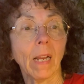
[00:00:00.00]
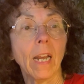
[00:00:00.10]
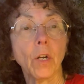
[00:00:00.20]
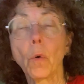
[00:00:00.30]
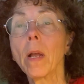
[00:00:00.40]

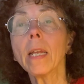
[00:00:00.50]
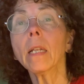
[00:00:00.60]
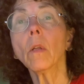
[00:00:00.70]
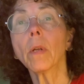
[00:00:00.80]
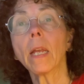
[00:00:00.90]

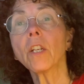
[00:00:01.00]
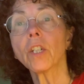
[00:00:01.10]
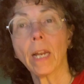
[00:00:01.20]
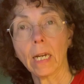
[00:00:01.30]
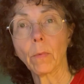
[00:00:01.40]
annoying
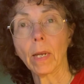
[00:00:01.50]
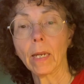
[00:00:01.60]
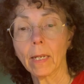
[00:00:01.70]
location anyway.